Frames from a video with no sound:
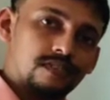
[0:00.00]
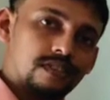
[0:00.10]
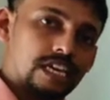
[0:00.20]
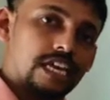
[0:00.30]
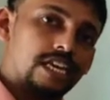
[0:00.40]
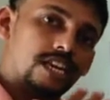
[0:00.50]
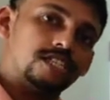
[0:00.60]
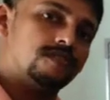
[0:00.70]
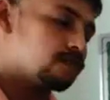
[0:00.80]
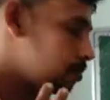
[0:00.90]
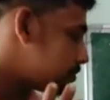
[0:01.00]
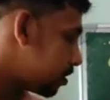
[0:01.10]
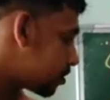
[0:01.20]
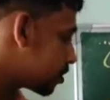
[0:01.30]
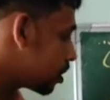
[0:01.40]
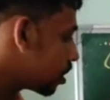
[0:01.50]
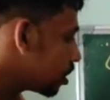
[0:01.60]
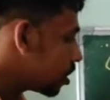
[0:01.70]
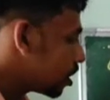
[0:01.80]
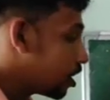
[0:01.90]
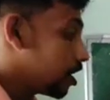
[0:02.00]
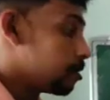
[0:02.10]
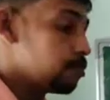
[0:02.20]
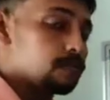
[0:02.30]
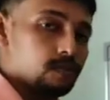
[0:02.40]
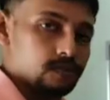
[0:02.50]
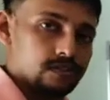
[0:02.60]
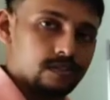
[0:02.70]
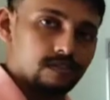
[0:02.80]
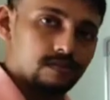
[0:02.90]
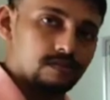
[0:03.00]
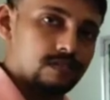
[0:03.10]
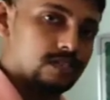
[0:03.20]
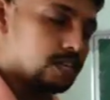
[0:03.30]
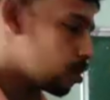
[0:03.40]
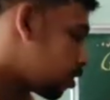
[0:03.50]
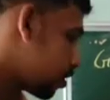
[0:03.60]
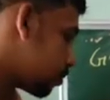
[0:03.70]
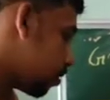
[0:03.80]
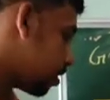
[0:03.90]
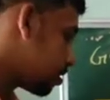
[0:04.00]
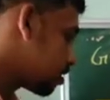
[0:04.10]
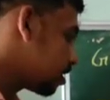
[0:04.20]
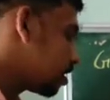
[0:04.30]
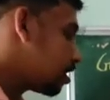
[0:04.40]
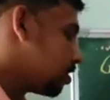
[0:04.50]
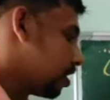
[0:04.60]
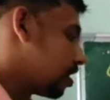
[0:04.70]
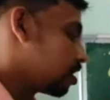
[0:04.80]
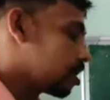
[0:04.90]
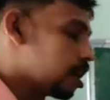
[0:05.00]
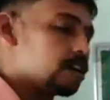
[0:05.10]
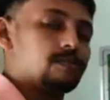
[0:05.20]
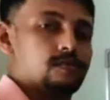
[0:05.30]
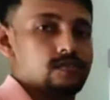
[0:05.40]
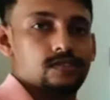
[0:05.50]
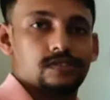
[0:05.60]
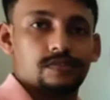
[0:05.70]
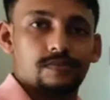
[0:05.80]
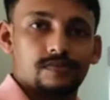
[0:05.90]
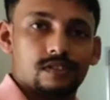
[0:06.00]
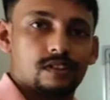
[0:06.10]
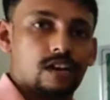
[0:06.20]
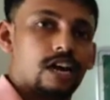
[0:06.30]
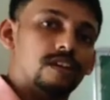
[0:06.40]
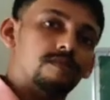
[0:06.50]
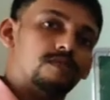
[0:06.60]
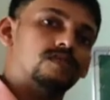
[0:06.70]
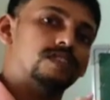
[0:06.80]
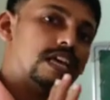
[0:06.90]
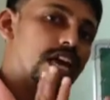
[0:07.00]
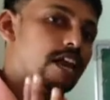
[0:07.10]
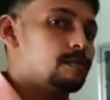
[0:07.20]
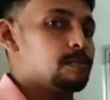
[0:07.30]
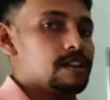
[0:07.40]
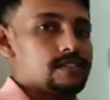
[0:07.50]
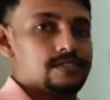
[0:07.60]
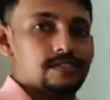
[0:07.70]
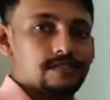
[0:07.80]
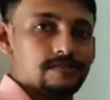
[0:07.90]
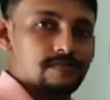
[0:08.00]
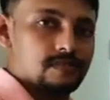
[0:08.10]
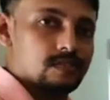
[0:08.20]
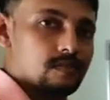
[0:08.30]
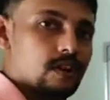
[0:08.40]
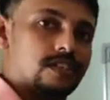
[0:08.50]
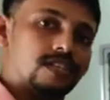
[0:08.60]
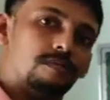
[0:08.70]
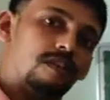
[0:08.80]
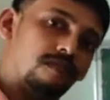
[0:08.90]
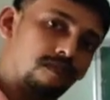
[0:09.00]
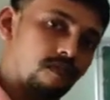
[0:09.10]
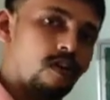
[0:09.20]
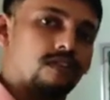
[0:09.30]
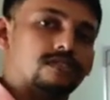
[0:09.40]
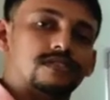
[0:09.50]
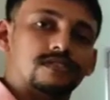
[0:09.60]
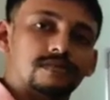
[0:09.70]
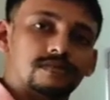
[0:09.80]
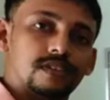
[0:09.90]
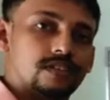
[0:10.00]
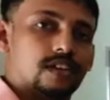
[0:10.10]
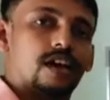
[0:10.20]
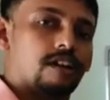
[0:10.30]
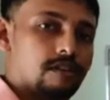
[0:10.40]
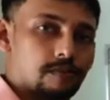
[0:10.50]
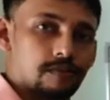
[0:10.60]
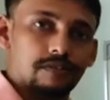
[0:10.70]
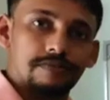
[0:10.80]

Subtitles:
They get energy from these herbivores. These are known as what? The carnivores. Carnivorous animals. For example, fox is a carnivore.